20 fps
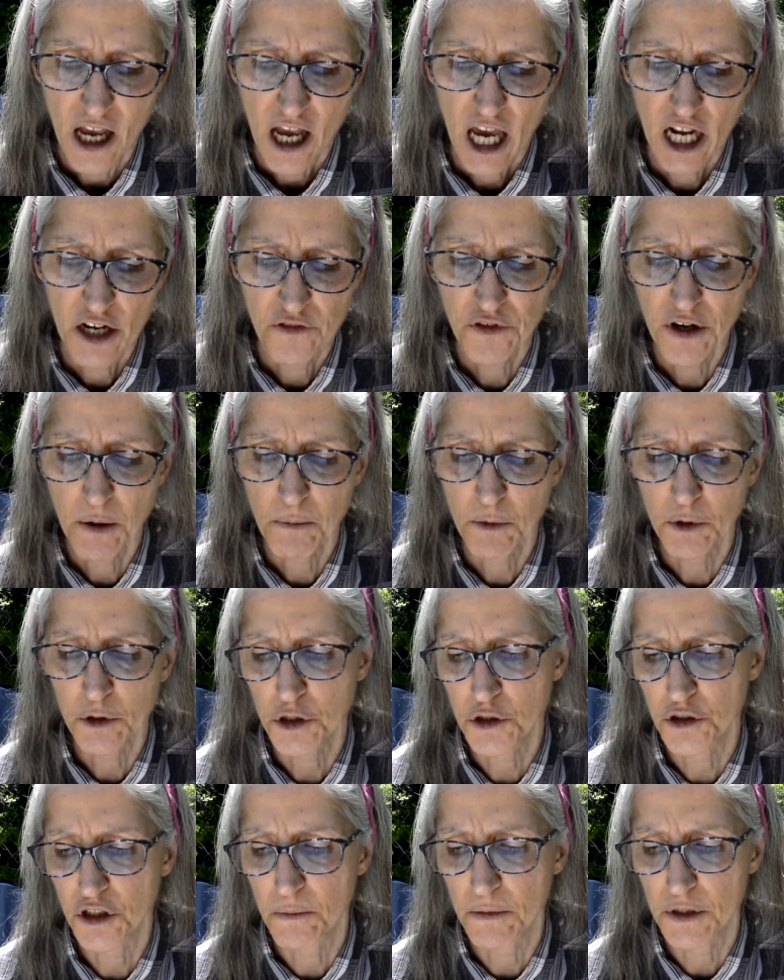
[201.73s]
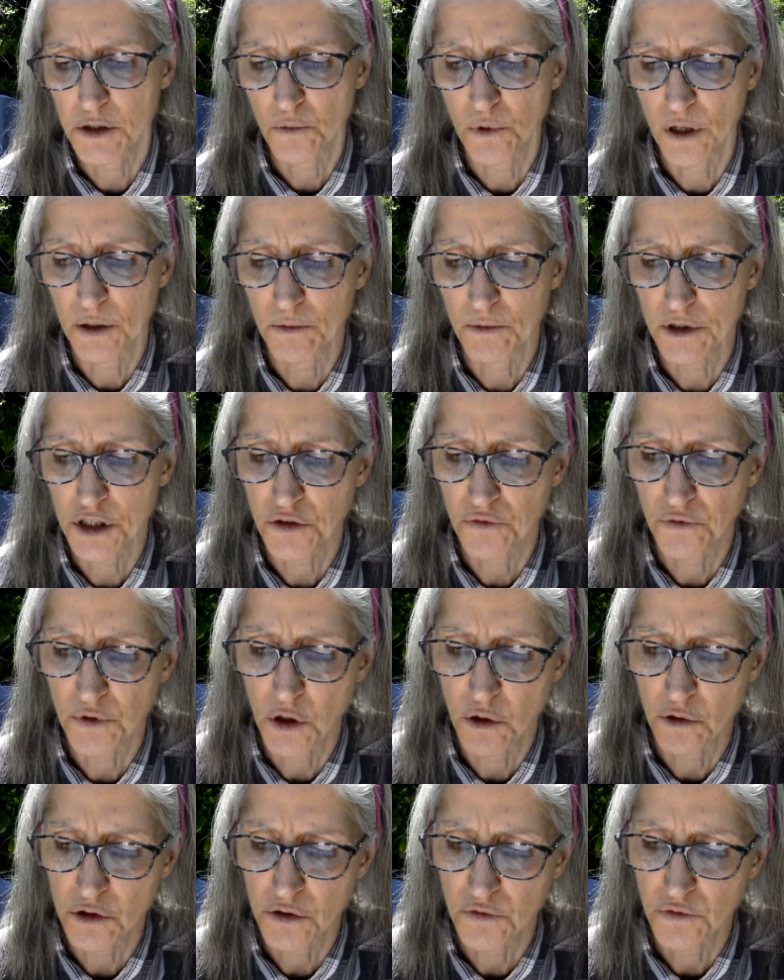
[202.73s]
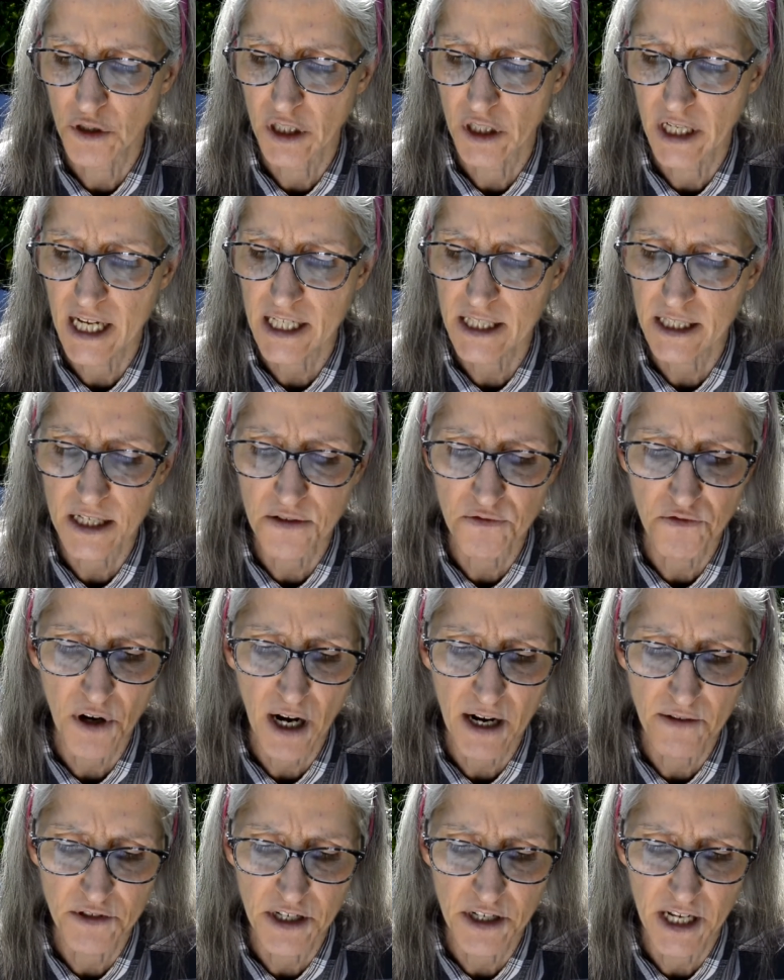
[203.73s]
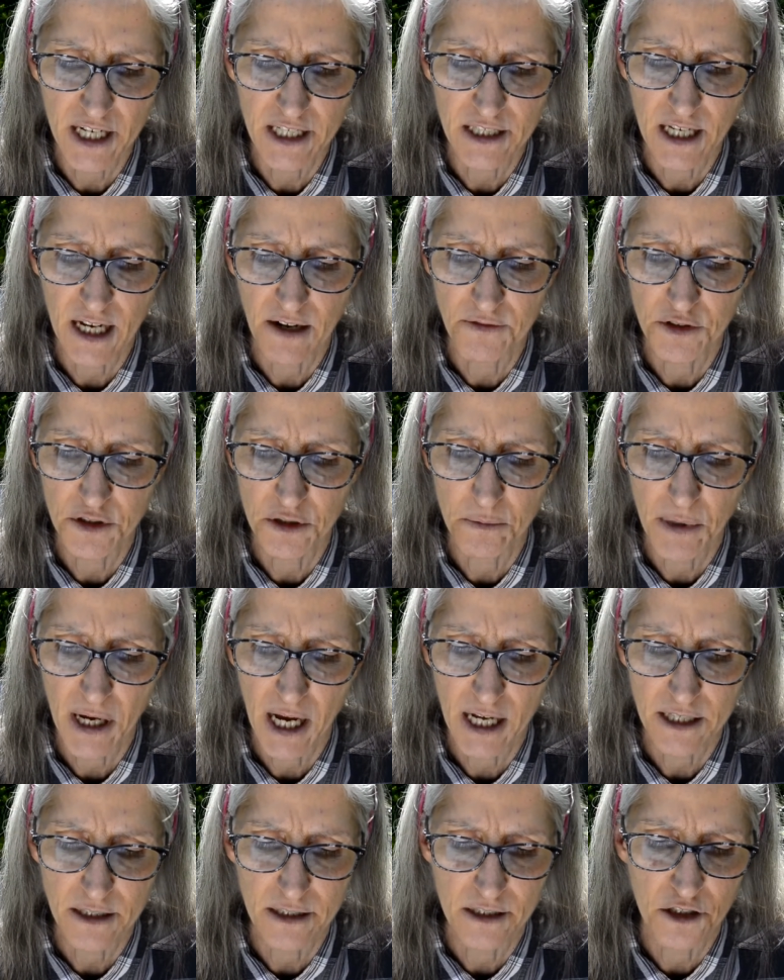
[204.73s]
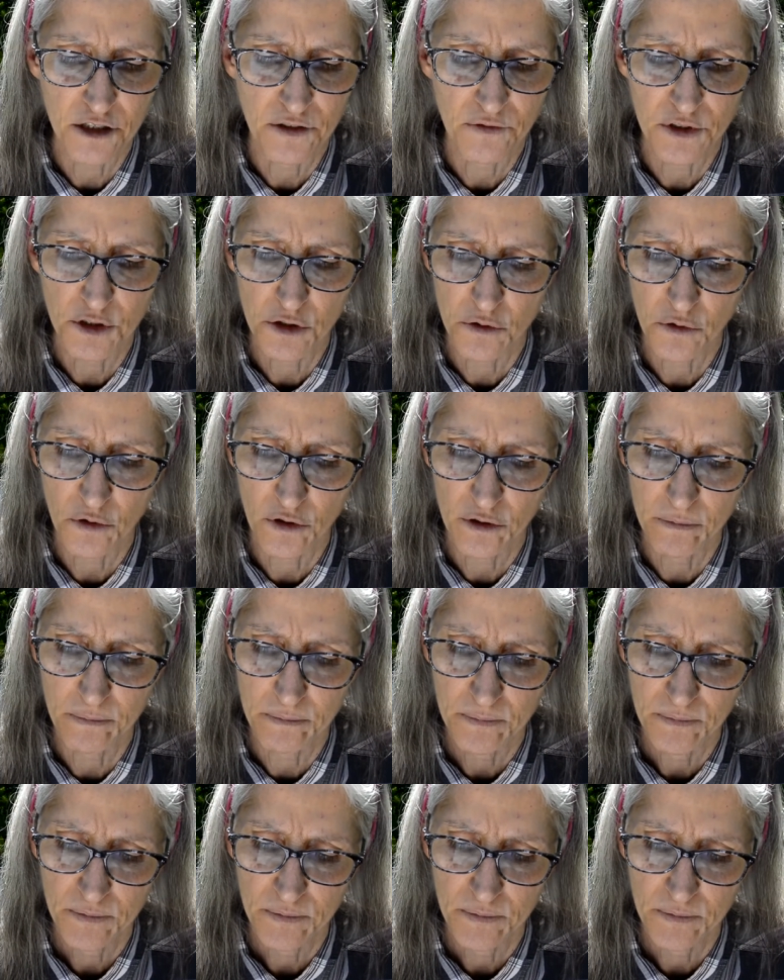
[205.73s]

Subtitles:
An ephemeral stream is one which flows for less than 5 days after the passage of a storm.